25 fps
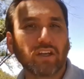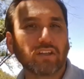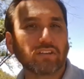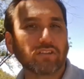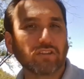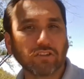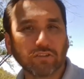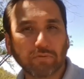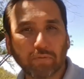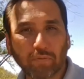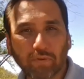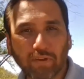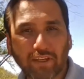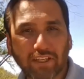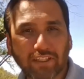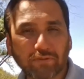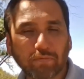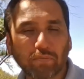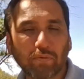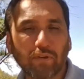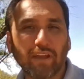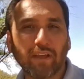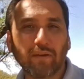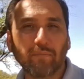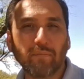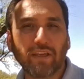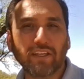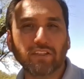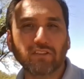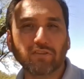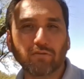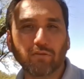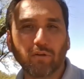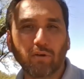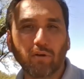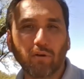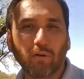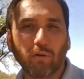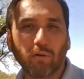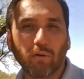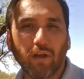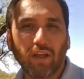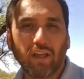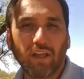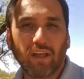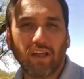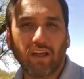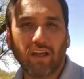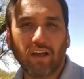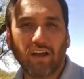Those plants play a major role.
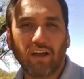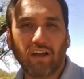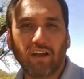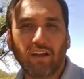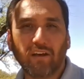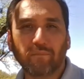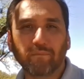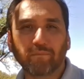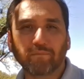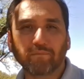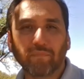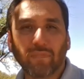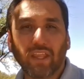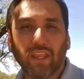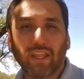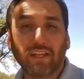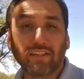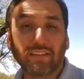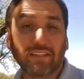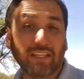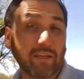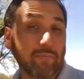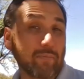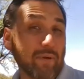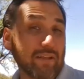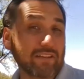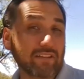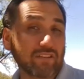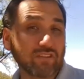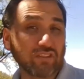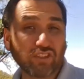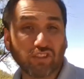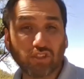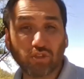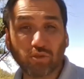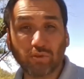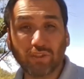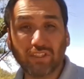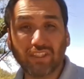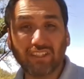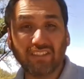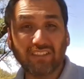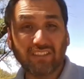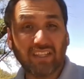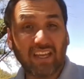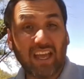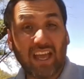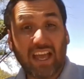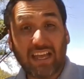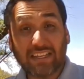Um, think about those trees.